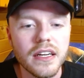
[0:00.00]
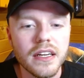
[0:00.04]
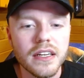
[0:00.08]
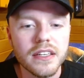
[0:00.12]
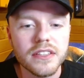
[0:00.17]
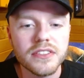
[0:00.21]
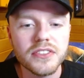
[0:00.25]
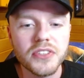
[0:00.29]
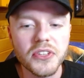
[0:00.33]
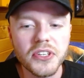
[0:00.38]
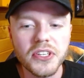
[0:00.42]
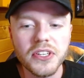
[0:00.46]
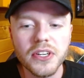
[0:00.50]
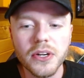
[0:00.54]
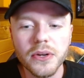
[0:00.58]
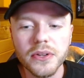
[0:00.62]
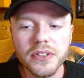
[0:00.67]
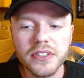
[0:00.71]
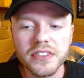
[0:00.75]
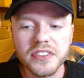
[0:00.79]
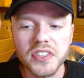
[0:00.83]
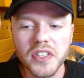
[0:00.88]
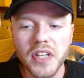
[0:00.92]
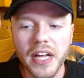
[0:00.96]
So,
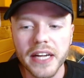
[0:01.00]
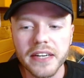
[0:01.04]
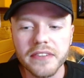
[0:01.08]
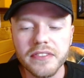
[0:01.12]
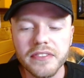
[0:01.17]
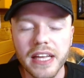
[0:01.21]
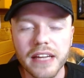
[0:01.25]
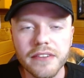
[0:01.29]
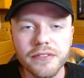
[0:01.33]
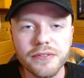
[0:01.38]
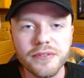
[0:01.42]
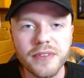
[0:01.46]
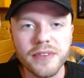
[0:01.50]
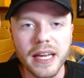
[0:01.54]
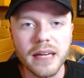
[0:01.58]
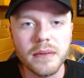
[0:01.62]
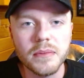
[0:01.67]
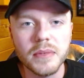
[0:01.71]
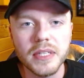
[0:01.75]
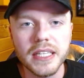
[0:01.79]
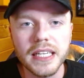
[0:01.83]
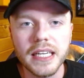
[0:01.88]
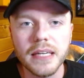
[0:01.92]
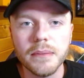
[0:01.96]
there's a lot of that
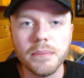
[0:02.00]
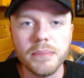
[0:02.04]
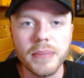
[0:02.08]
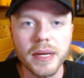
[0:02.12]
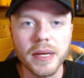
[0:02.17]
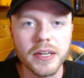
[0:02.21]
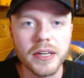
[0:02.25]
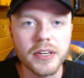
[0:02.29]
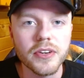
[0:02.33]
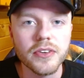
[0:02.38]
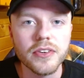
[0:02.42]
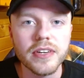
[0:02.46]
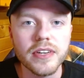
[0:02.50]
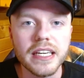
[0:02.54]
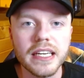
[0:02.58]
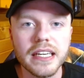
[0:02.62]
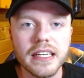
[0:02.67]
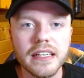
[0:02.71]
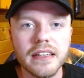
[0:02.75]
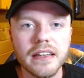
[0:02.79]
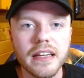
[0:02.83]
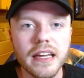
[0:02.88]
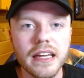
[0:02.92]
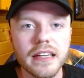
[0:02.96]
family
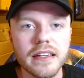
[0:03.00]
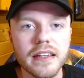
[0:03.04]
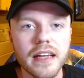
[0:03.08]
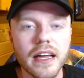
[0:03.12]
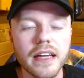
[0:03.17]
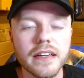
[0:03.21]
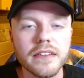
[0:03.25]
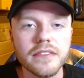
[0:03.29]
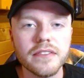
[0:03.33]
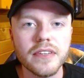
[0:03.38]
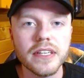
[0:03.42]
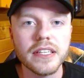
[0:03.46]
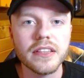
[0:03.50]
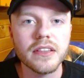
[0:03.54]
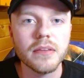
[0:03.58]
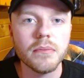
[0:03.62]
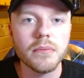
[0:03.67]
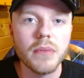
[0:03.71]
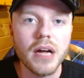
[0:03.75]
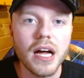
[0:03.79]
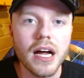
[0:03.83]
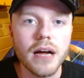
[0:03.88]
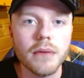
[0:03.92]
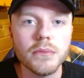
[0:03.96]
bickering and kind of like the
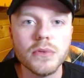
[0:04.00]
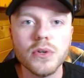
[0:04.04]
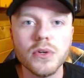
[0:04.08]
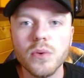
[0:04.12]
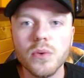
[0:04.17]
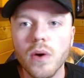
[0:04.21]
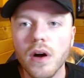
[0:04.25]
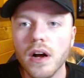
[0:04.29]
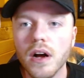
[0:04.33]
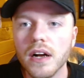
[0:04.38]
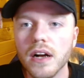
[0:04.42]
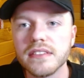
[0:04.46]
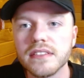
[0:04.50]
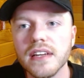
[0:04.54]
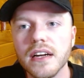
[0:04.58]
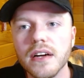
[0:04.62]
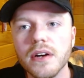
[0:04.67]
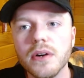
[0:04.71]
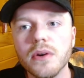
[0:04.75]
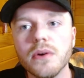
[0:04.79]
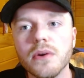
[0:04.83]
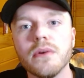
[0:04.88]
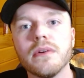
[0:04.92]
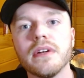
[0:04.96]
mom who walked
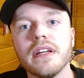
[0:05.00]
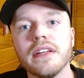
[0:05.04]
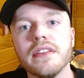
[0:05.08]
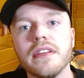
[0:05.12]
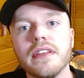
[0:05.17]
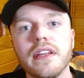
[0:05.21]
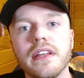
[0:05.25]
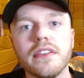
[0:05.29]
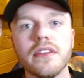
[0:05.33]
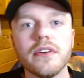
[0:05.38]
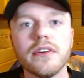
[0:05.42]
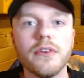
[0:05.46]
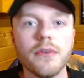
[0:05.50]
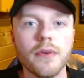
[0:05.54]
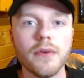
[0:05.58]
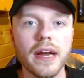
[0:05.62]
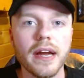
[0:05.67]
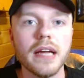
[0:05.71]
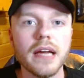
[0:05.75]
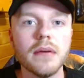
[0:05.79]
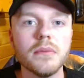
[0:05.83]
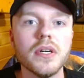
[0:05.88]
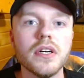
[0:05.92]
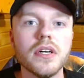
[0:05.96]
out and then the
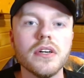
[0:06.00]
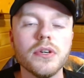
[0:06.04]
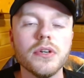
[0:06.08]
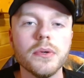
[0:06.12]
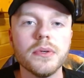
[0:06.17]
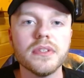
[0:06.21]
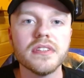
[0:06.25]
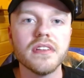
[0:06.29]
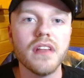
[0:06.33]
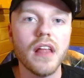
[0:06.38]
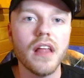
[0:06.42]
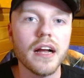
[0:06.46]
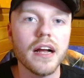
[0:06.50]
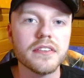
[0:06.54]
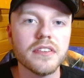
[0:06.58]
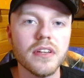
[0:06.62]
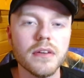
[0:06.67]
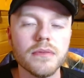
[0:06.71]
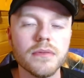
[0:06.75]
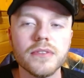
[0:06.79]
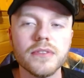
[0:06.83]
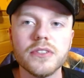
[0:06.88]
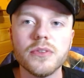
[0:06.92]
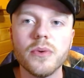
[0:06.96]
grandma who was locked
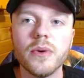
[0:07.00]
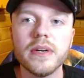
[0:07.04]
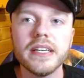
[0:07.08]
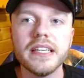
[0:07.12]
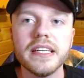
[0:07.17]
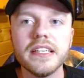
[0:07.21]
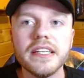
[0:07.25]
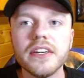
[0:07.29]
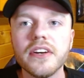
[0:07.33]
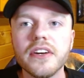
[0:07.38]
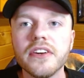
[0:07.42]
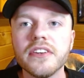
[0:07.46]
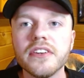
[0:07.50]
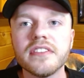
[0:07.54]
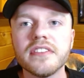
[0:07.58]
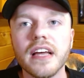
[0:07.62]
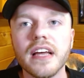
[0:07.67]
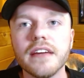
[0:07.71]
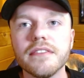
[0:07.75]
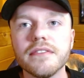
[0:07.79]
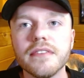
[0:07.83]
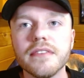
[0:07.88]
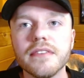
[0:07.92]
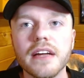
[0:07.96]
up for 20 years.
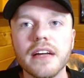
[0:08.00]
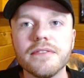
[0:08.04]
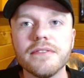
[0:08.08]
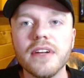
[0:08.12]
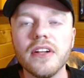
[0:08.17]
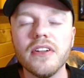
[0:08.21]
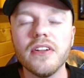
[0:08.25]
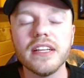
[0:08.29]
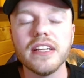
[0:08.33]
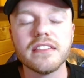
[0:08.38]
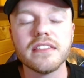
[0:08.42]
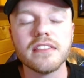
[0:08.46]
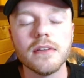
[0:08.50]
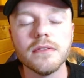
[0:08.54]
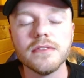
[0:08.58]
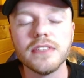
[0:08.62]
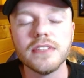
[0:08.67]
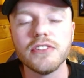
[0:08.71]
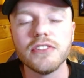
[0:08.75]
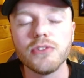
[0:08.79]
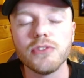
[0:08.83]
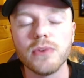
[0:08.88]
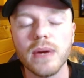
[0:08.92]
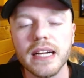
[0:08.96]
I felt like some of
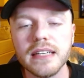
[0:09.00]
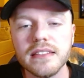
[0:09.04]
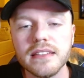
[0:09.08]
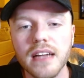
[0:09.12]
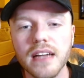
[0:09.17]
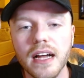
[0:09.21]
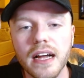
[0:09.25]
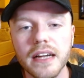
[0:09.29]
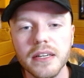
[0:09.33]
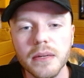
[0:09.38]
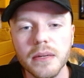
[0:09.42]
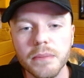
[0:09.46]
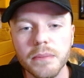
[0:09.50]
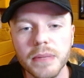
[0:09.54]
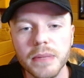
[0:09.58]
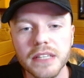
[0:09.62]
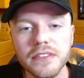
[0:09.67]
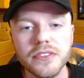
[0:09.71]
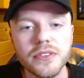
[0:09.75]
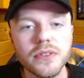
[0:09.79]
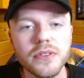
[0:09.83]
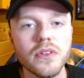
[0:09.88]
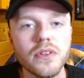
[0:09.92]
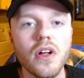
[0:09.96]
it dragged on a bit
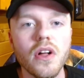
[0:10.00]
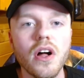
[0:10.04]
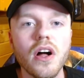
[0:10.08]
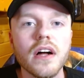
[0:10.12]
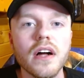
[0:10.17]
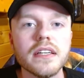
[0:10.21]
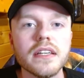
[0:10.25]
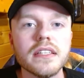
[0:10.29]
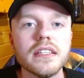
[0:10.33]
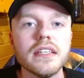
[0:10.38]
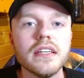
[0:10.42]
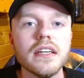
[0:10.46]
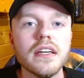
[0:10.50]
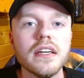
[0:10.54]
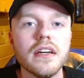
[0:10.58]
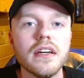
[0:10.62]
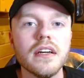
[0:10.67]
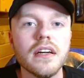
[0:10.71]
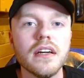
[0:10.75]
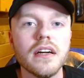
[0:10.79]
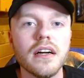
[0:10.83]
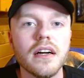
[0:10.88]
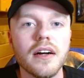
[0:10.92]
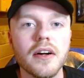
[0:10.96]
too long.
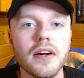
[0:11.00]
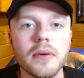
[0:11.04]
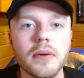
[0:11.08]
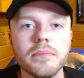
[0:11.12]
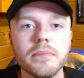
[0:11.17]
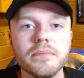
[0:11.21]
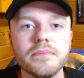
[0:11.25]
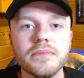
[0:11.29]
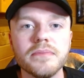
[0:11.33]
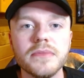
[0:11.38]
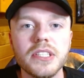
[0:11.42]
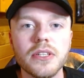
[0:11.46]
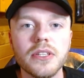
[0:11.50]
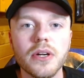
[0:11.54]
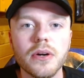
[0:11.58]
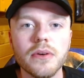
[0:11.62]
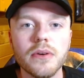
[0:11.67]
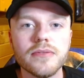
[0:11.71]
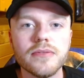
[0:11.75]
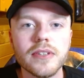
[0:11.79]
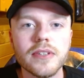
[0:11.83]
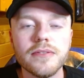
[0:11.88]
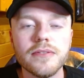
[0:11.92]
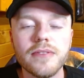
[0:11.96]

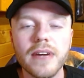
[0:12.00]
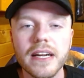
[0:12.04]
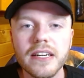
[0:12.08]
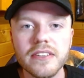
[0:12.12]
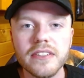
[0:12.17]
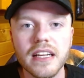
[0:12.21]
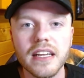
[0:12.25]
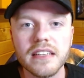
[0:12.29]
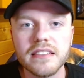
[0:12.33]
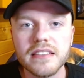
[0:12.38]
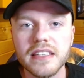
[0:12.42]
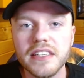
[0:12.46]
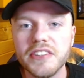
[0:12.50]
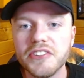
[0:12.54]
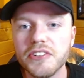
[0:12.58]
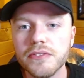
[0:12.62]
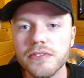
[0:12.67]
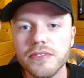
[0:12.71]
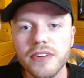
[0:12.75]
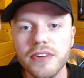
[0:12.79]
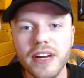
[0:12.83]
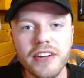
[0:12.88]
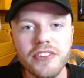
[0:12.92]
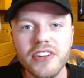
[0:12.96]
For a Final Destination
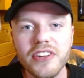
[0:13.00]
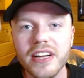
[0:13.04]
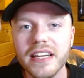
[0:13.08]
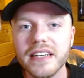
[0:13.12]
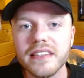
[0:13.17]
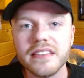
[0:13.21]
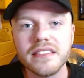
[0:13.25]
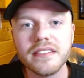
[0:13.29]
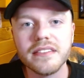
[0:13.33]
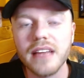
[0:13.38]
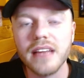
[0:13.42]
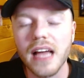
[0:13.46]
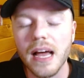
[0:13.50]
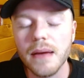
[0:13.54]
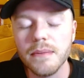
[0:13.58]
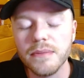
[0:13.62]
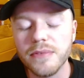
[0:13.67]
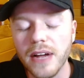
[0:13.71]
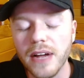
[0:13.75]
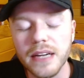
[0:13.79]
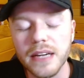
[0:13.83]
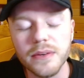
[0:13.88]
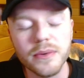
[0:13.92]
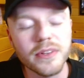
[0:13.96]
franchise, I'm
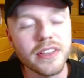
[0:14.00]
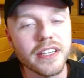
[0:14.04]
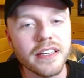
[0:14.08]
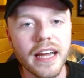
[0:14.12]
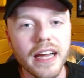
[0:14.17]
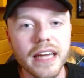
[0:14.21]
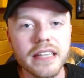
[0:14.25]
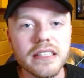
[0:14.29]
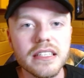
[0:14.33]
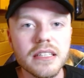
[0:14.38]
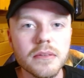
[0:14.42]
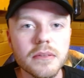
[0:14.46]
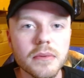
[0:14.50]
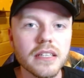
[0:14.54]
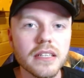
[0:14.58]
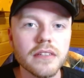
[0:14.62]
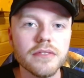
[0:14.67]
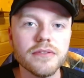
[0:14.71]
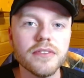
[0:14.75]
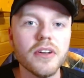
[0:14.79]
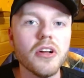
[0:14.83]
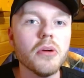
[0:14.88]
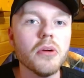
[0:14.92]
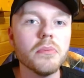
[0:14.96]
fine with a 90-minute
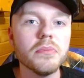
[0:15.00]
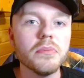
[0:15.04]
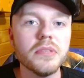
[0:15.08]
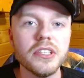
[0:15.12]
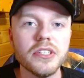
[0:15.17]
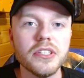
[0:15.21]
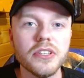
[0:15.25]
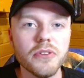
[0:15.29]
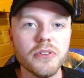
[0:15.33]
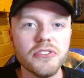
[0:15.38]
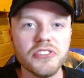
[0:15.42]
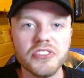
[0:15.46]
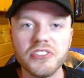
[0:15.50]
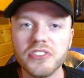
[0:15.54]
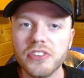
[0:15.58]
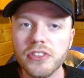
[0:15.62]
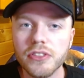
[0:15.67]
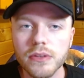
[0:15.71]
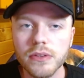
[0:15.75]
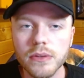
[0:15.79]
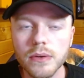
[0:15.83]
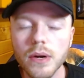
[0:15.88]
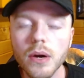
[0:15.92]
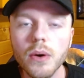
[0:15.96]
film. Just
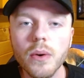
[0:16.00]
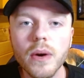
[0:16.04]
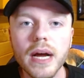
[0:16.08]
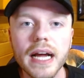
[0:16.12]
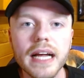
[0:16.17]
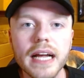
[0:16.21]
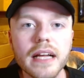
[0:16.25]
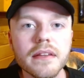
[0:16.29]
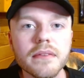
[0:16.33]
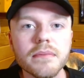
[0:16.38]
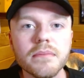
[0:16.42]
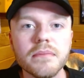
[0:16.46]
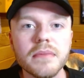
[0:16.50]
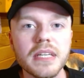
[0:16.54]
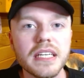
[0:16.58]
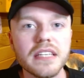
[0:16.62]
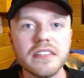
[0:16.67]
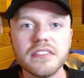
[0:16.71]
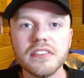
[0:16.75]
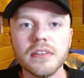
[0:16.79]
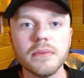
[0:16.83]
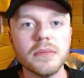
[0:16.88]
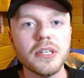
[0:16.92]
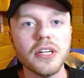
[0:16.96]
throw at me
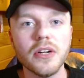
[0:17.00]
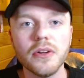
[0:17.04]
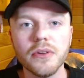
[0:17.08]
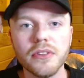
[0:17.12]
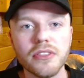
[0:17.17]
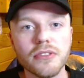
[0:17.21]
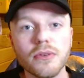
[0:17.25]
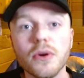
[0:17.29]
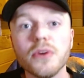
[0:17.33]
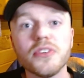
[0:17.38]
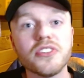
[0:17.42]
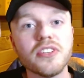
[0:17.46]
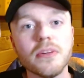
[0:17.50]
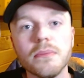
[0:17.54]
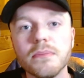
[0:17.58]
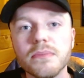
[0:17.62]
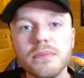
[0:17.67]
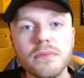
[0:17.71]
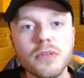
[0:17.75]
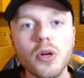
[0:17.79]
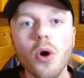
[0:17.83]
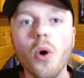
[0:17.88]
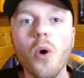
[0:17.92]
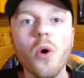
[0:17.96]
some, throw some
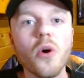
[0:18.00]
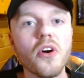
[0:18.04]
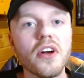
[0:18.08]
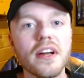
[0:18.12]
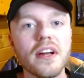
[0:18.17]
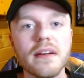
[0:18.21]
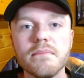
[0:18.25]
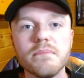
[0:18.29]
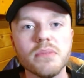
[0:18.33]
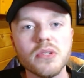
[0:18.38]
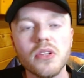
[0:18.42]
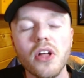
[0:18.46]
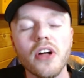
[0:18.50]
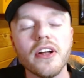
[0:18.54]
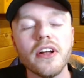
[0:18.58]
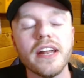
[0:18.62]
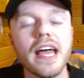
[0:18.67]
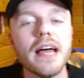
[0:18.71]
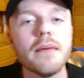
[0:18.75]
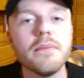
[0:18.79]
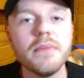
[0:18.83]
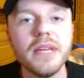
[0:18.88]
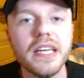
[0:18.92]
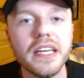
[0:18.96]
gore and blood
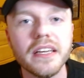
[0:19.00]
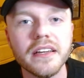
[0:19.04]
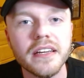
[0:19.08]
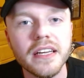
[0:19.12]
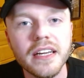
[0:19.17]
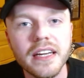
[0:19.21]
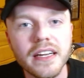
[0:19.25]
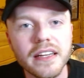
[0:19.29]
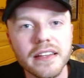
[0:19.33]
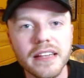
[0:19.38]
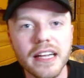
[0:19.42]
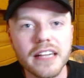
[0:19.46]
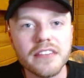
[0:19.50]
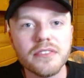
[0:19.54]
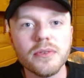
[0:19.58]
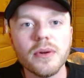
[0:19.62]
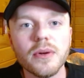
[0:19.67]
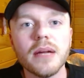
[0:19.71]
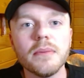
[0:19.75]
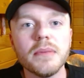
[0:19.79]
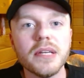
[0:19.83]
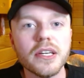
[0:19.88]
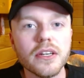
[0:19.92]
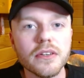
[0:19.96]
at me. That's what
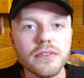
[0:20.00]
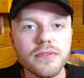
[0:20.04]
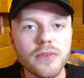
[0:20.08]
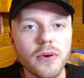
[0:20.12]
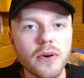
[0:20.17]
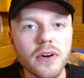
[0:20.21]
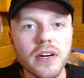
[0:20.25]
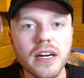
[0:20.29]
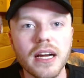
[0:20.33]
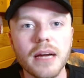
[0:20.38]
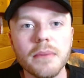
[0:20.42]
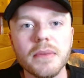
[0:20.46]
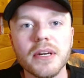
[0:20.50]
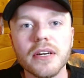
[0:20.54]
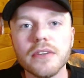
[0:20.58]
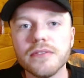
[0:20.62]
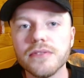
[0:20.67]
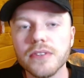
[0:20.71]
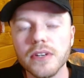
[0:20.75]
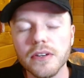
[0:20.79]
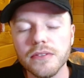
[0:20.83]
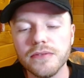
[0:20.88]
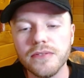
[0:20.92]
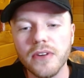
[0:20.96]
I'm here for. I'm here
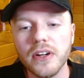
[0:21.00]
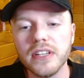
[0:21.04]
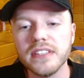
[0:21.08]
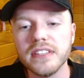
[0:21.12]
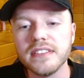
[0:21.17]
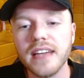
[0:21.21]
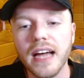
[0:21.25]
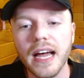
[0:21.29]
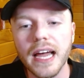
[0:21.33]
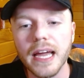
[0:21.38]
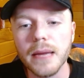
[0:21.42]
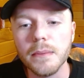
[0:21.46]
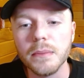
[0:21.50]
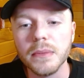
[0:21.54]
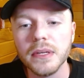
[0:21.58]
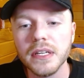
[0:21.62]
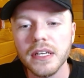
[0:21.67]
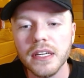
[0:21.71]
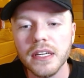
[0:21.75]
for a fun time.